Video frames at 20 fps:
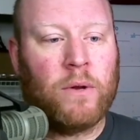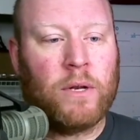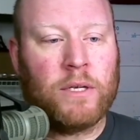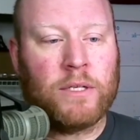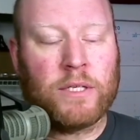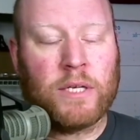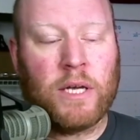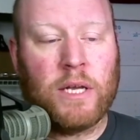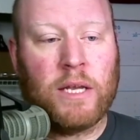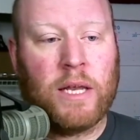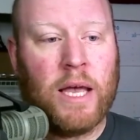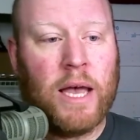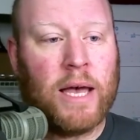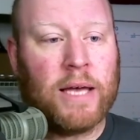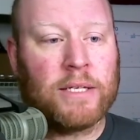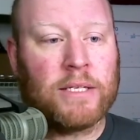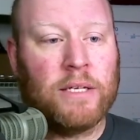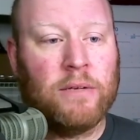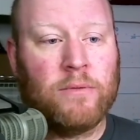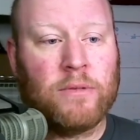And he said
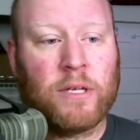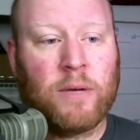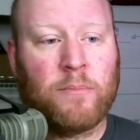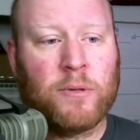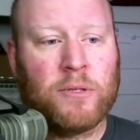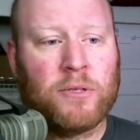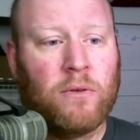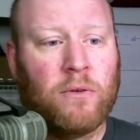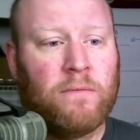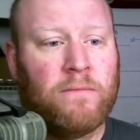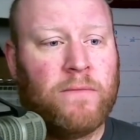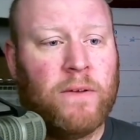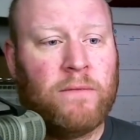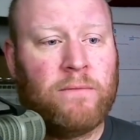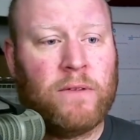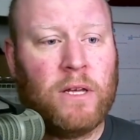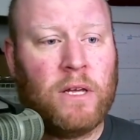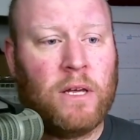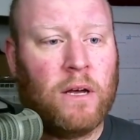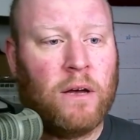yes. He was episode
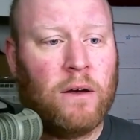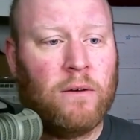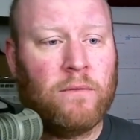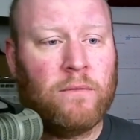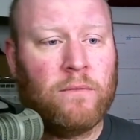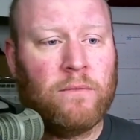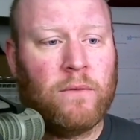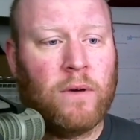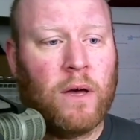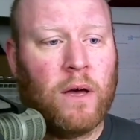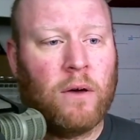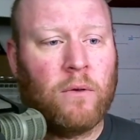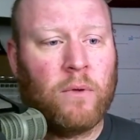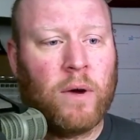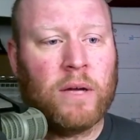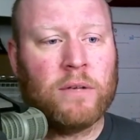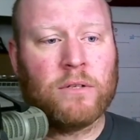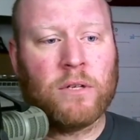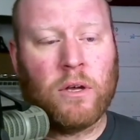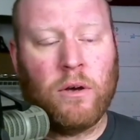50 of
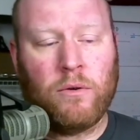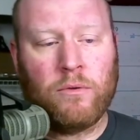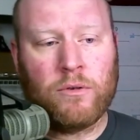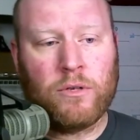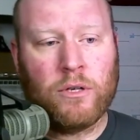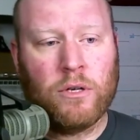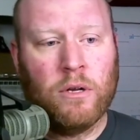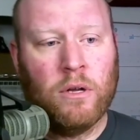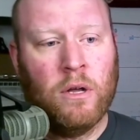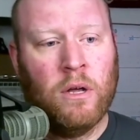Rails Coach.